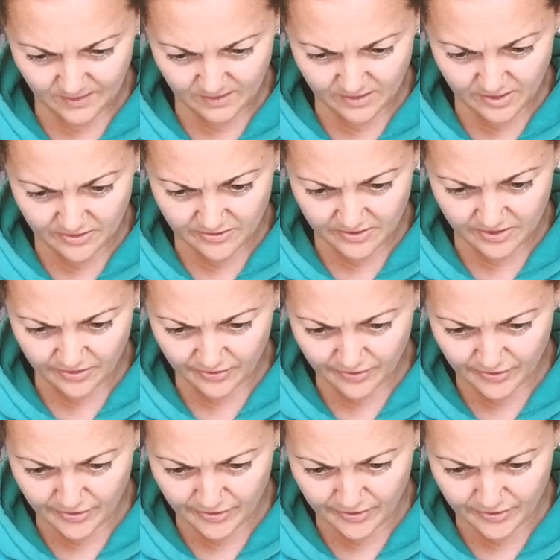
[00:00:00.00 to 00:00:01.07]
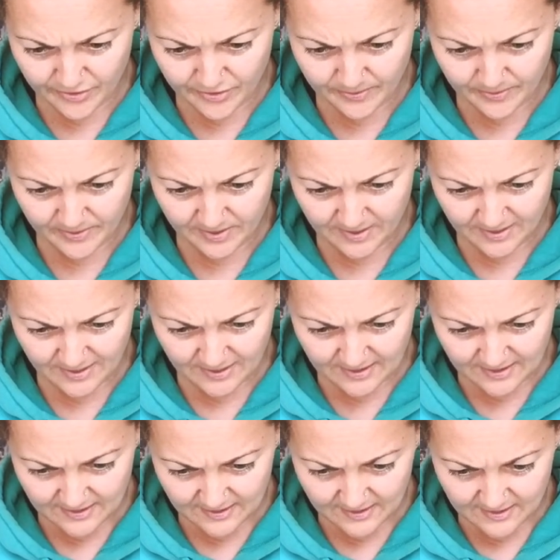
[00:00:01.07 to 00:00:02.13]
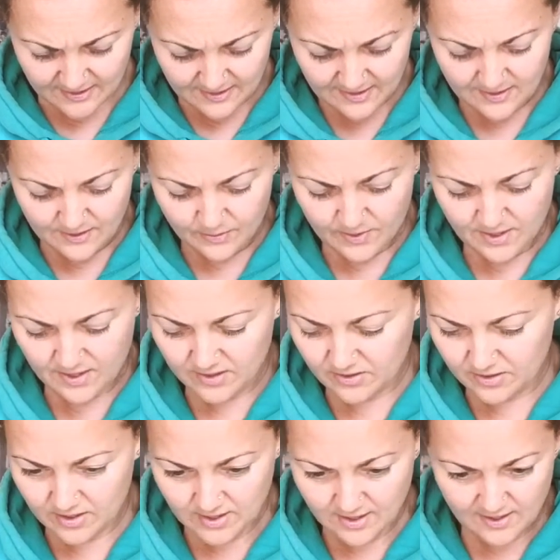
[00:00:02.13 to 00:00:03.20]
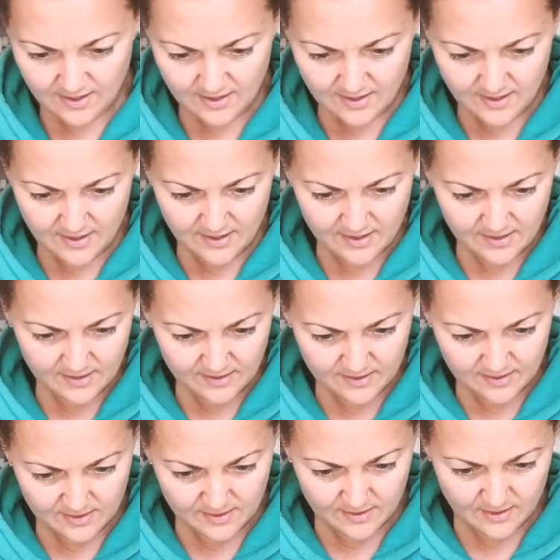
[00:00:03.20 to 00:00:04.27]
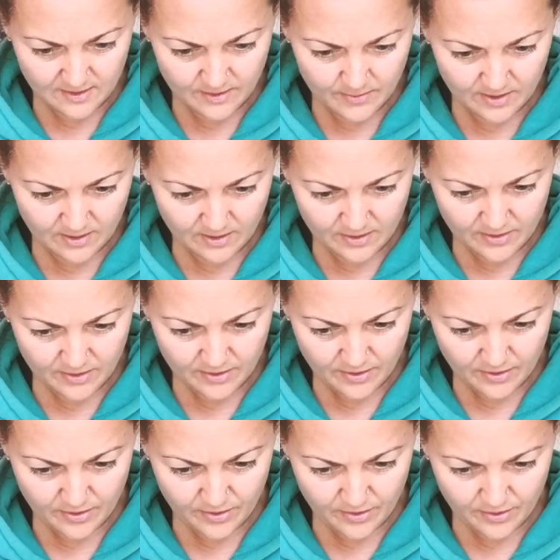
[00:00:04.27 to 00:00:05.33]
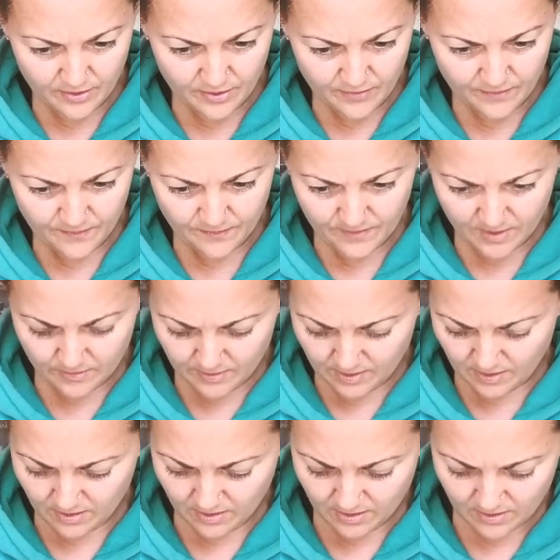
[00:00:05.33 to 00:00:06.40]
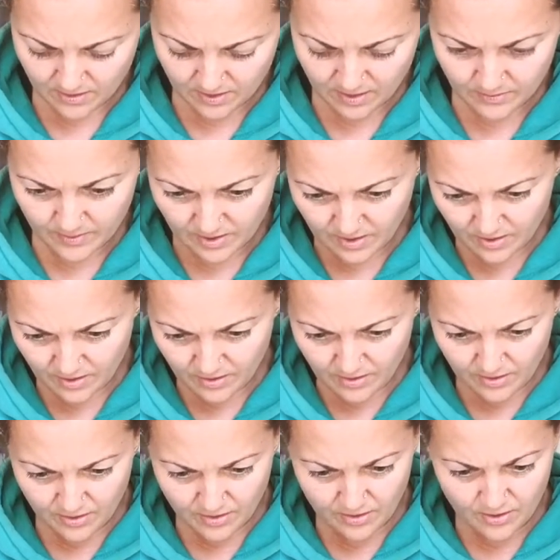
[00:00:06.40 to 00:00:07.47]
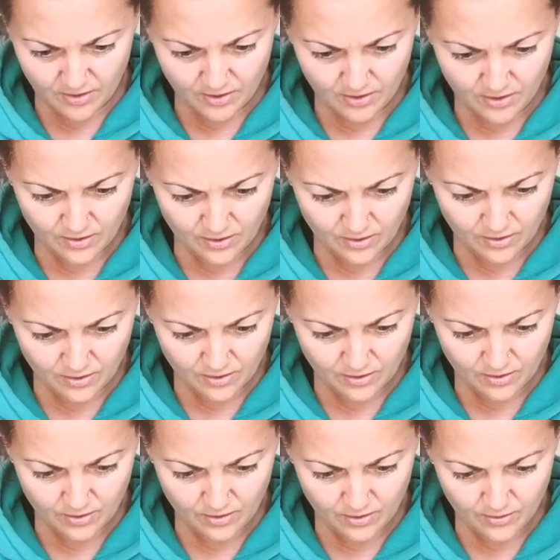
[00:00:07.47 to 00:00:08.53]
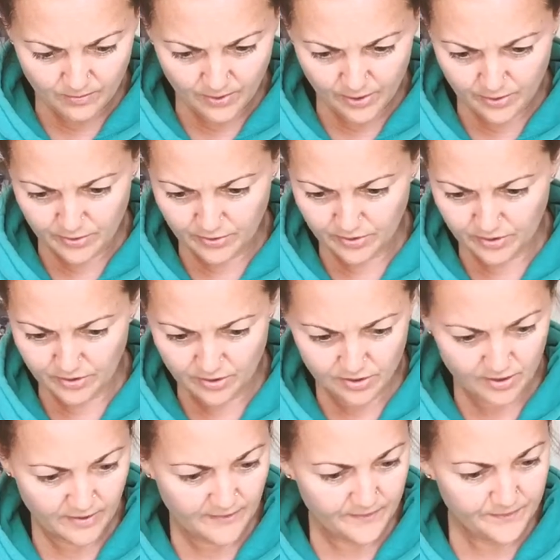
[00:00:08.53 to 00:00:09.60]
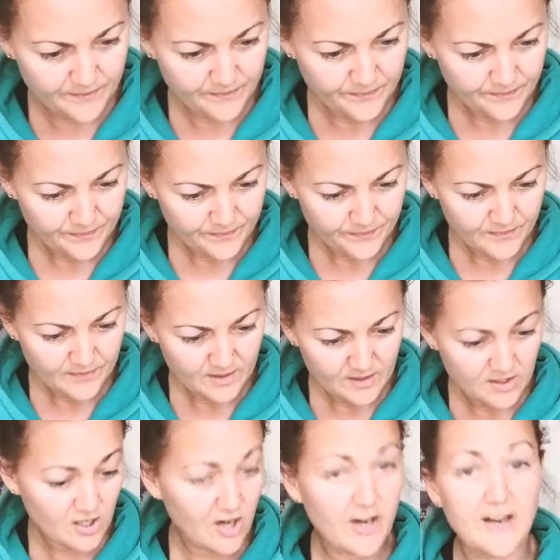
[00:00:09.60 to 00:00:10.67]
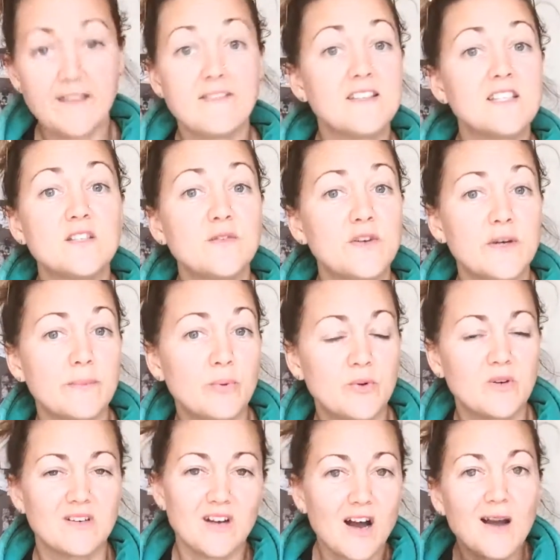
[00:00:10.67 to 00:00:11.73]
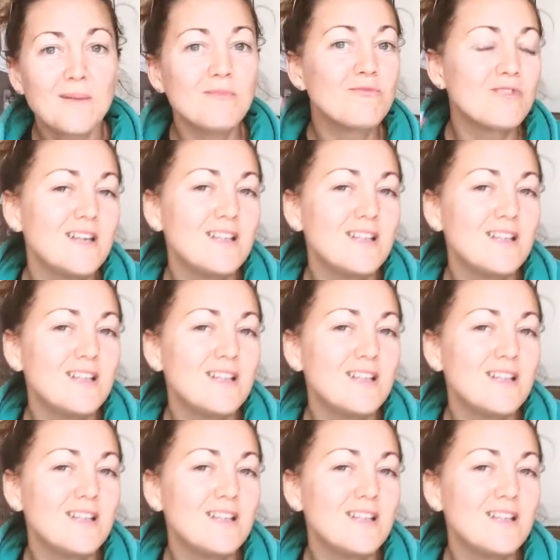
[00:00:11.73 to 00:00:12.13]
Share into group. 100 days. There we go. There we go. There we go. Post. Sorry, this is very important. I'm